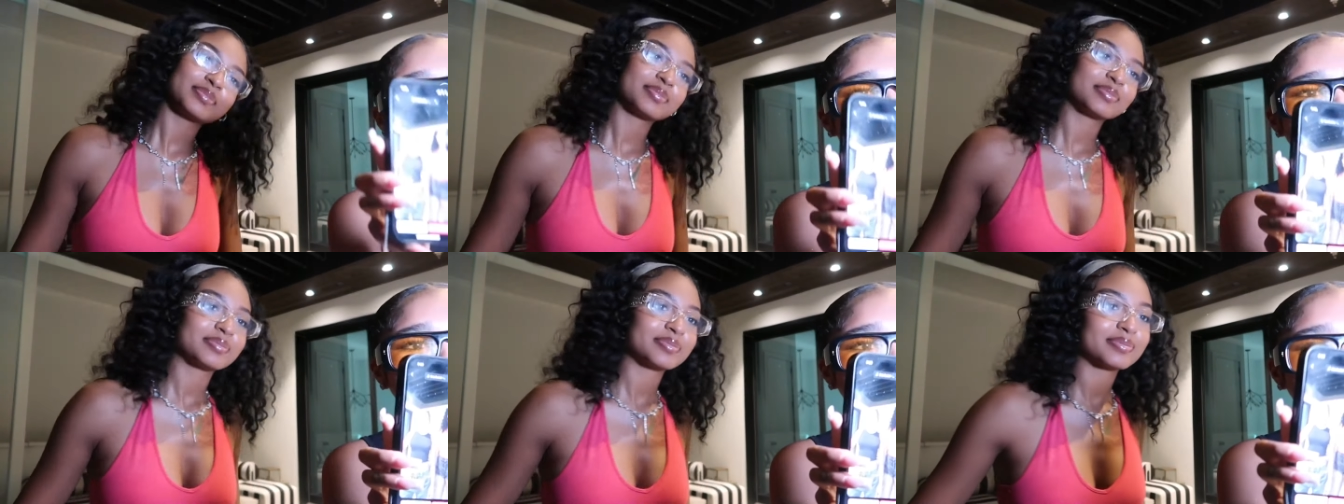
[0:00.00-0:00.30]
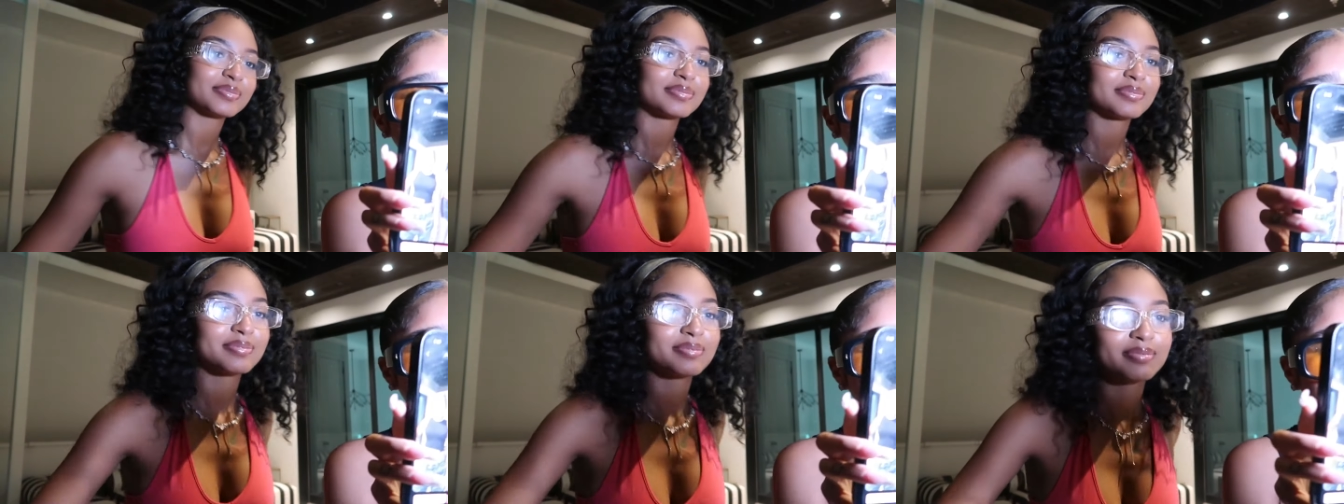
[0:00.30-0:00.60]
The
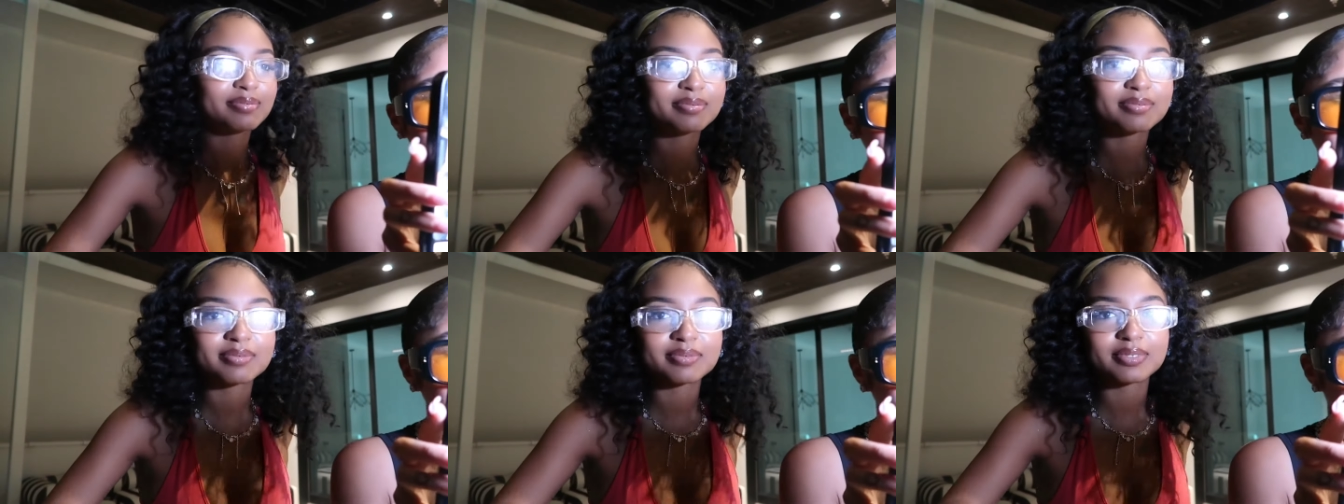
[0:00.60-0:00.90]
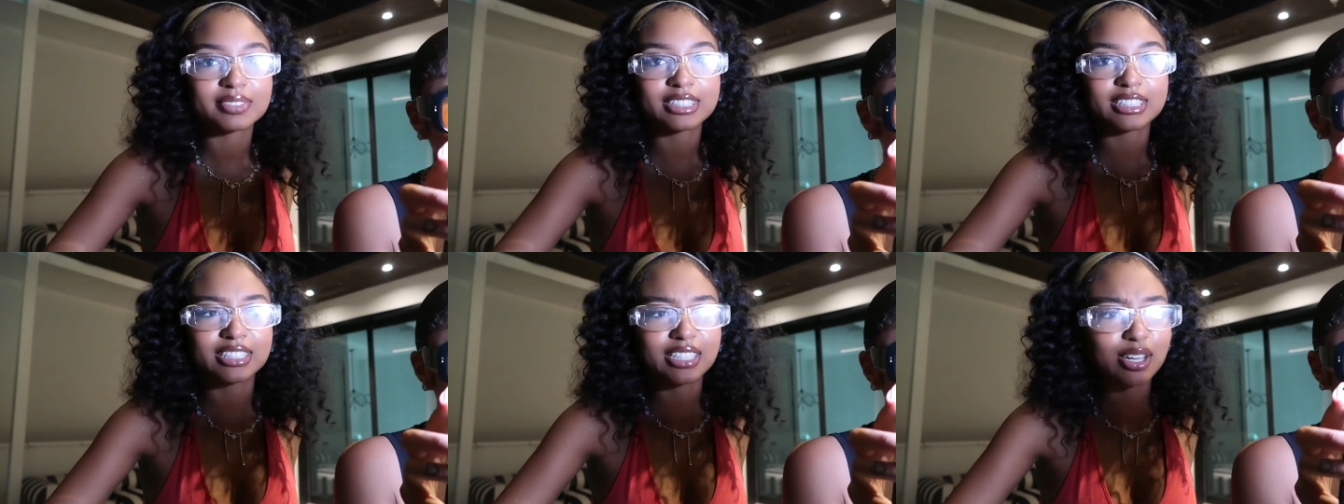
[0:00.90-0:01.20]

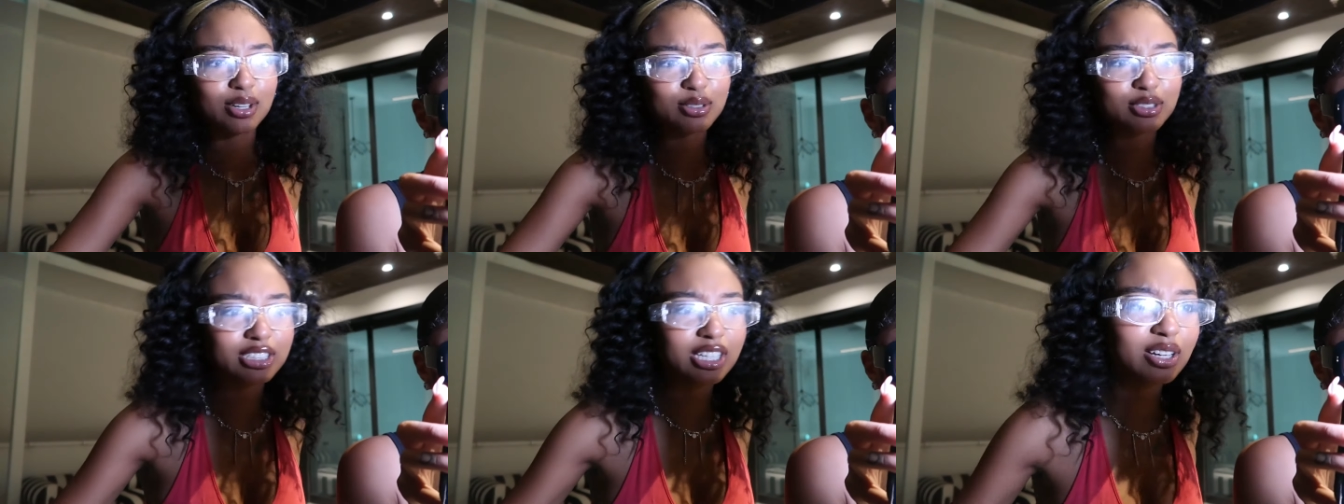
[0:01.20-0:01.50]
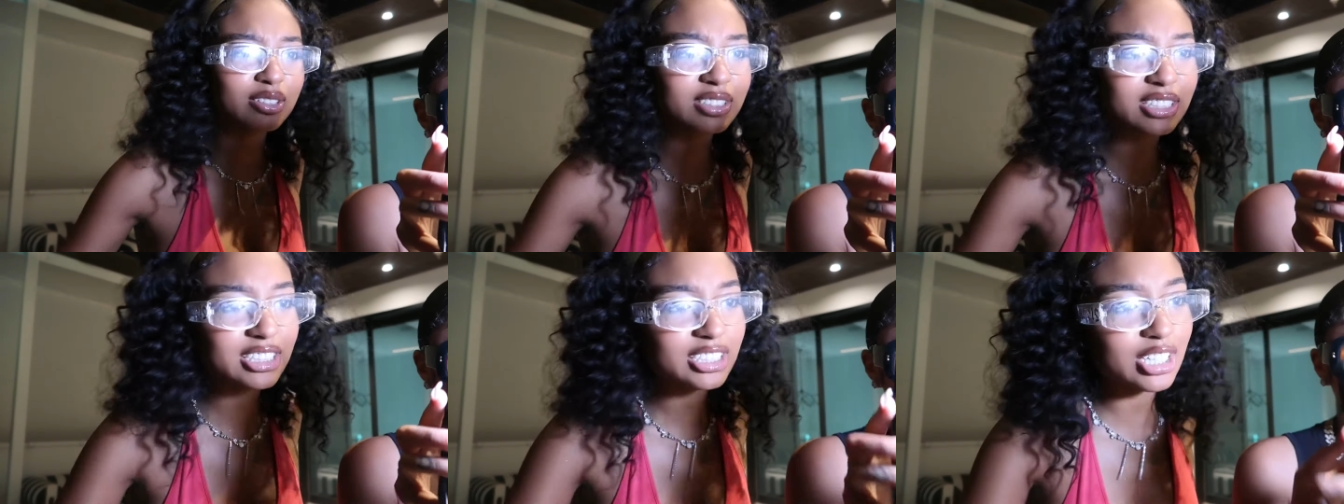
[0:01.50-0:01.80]
Click. Don't
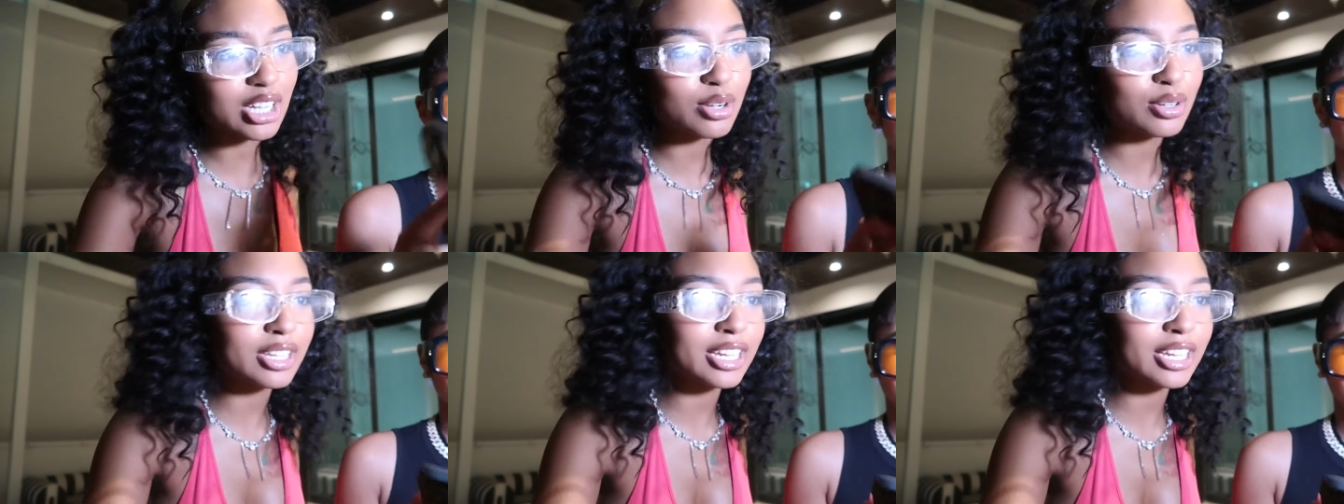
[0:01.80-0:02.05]
show just show